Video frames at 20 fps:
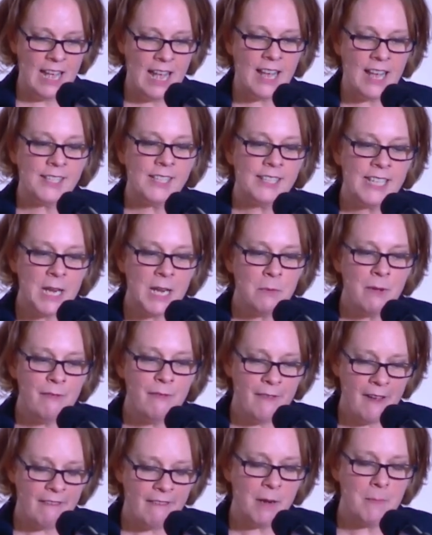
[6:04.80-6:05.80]
As I say, we're
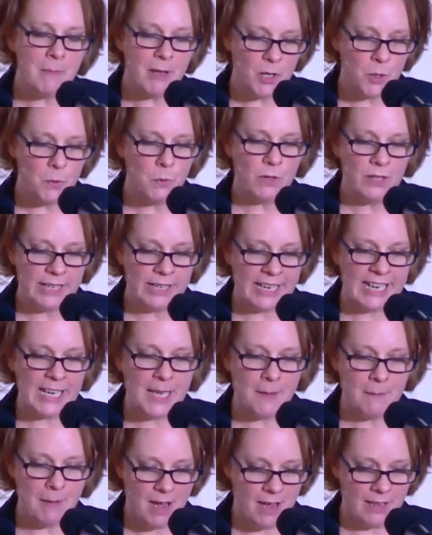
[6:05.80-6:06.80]
very much looking
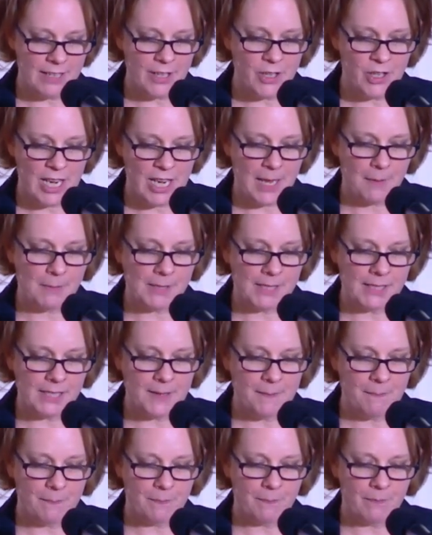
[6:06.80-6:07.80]
at partnerships.
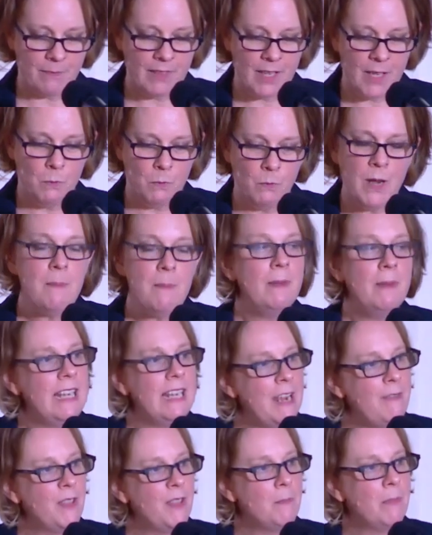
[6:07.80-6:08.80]
We
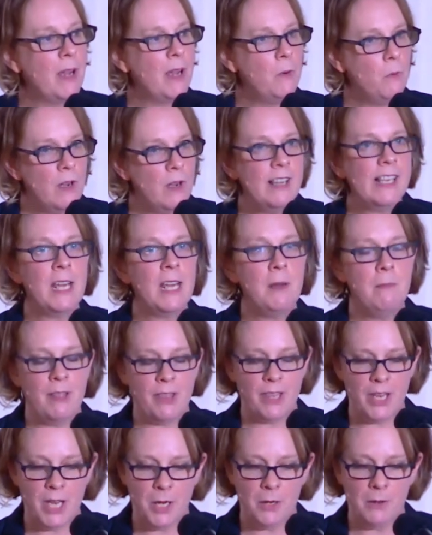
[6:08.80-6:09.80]
believe that by working
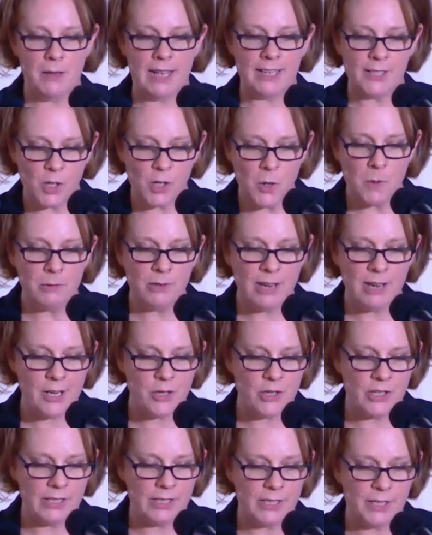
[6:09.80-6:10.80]
with you as
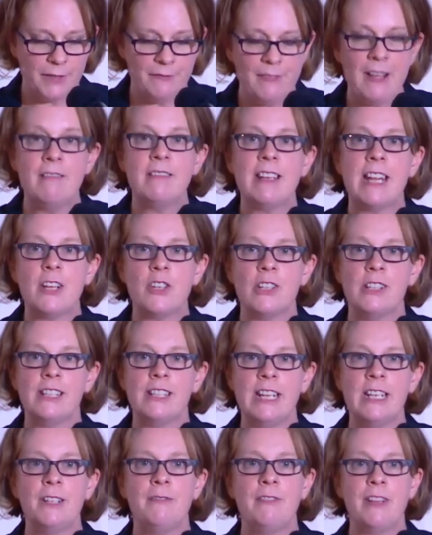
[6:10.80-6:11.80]
corporations, foundations,
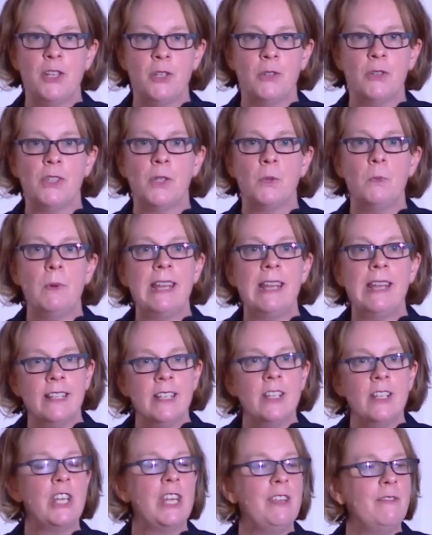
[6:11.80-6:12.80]
individuals, we can
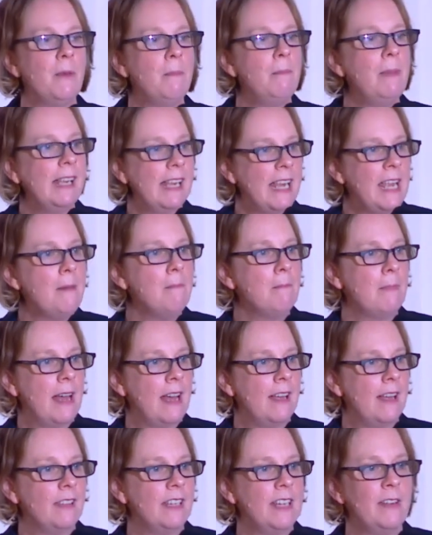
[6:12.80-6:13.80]
achieve a bigger
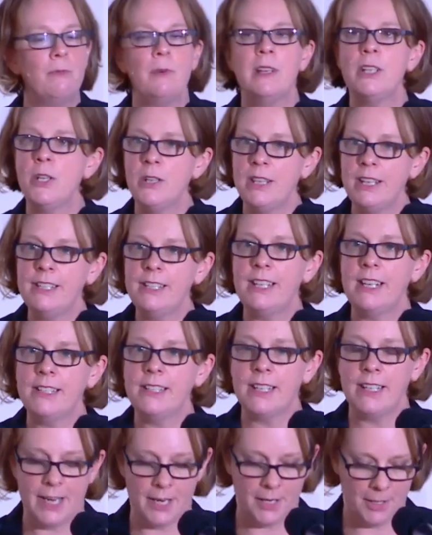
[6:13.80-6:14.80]
impact than if we do these things
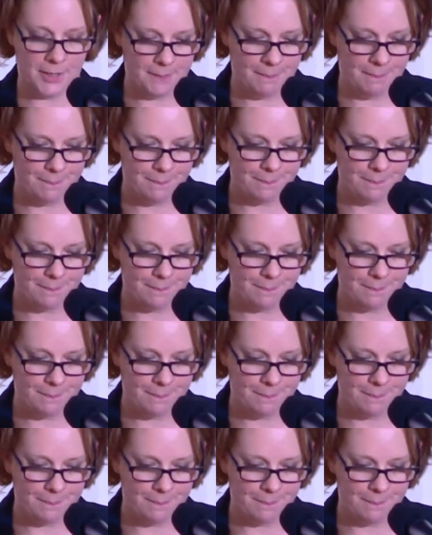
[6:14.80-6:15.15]
alone.